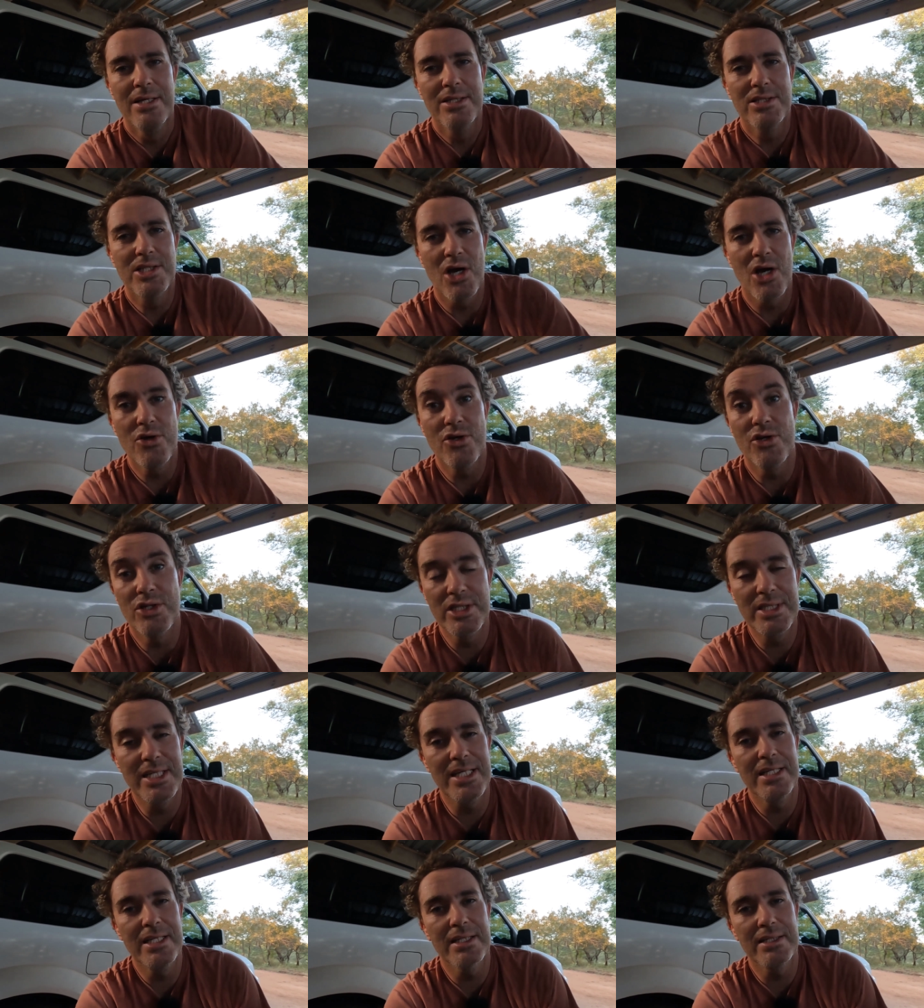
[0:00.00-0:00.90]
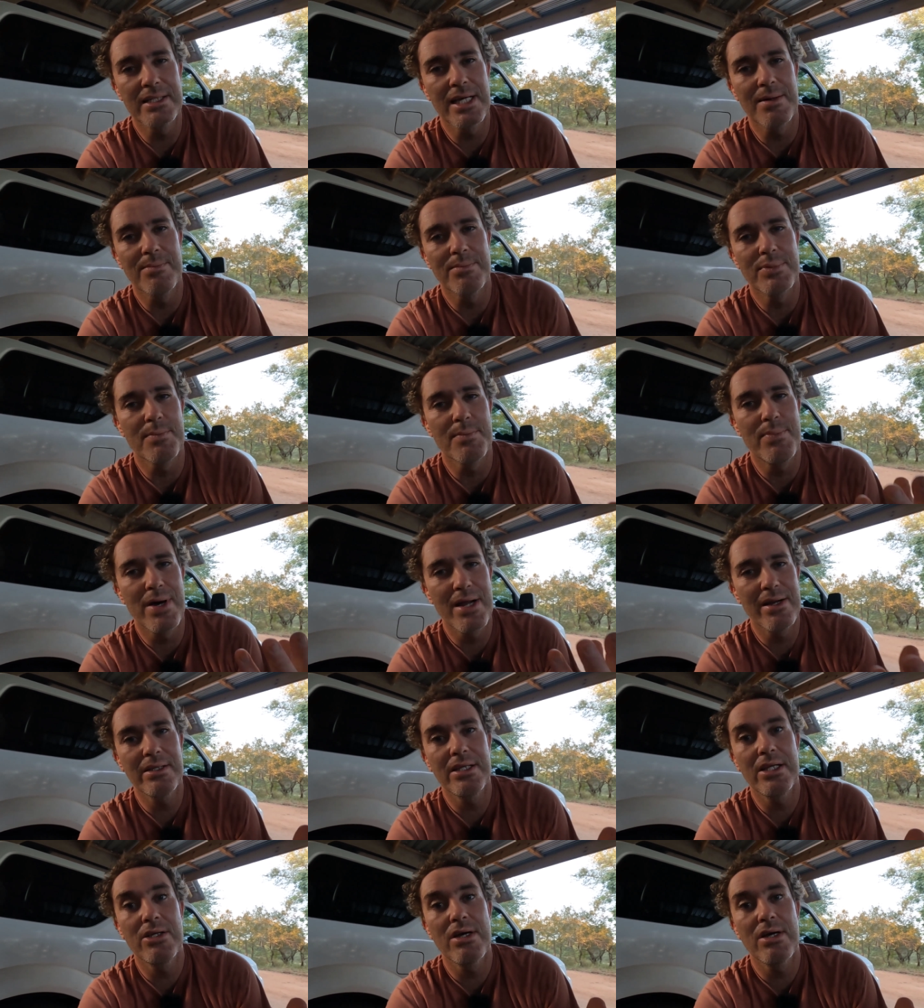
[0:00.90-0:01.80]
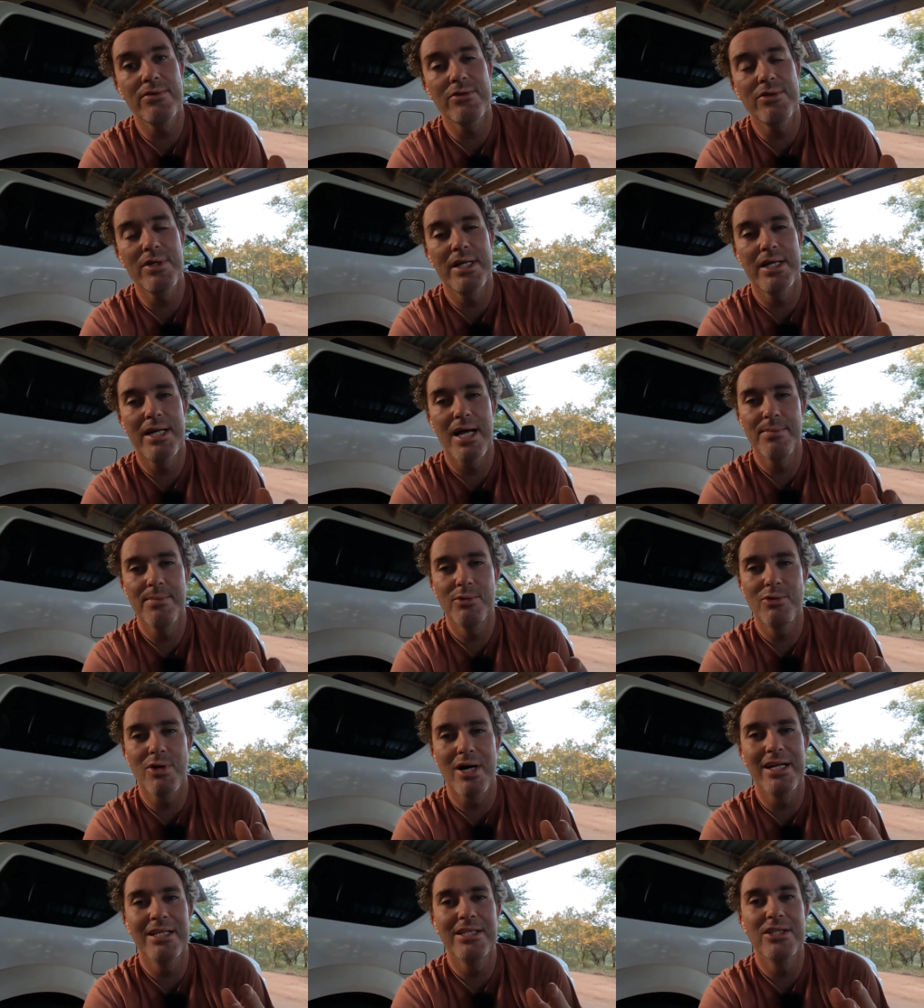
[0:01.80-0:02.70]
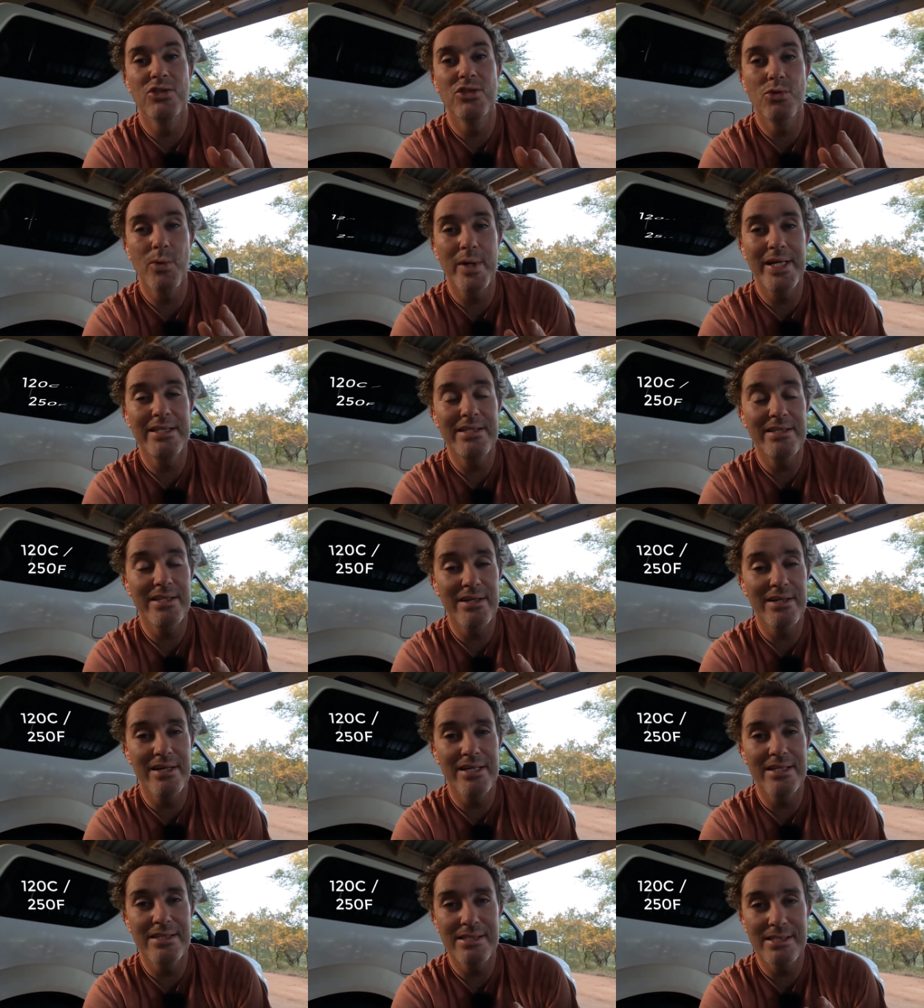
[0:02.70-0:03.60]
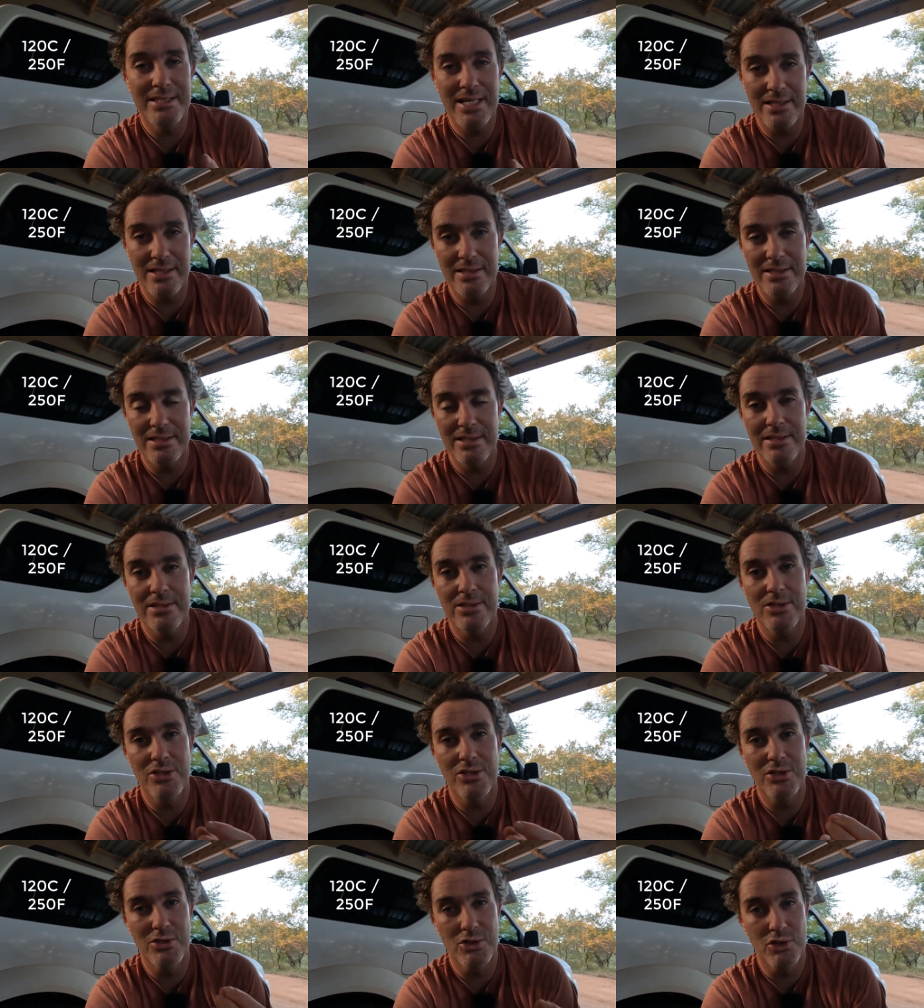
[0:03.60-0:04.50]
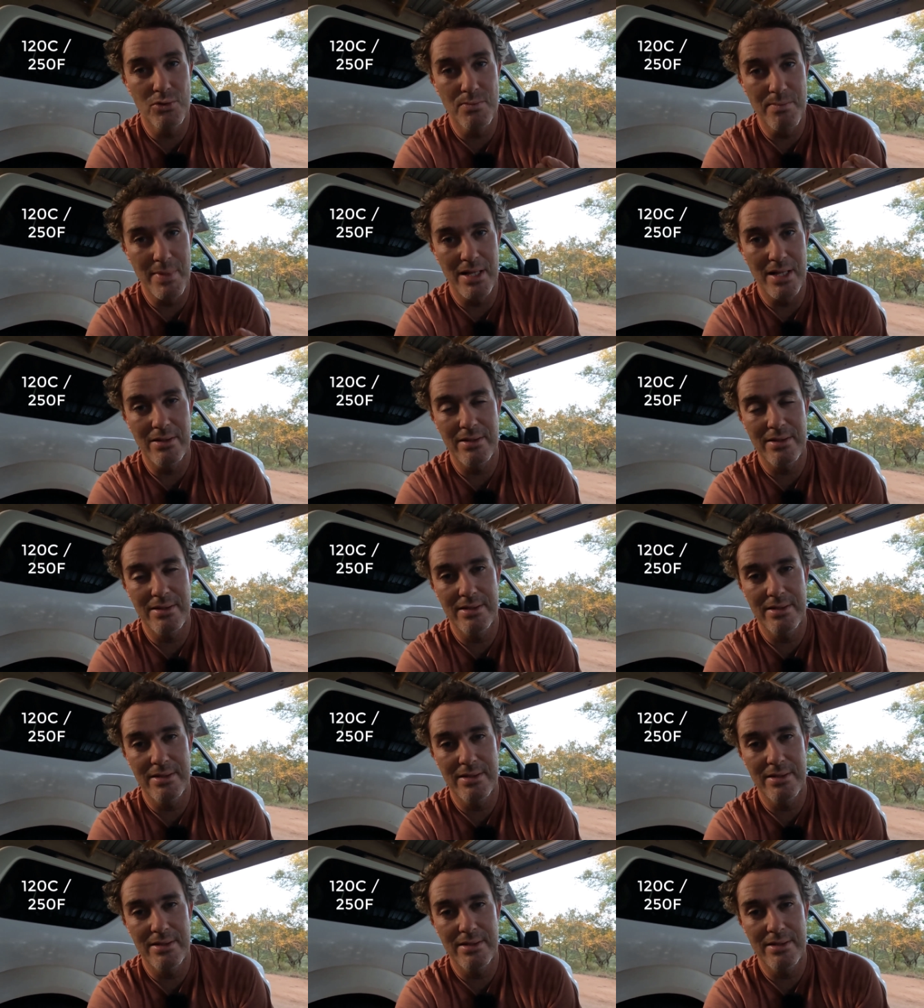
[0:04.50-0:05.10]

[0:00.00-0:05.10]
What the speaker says: So you just heat it up. Apparently you have to heat it up to 120 degrees Celsius to melt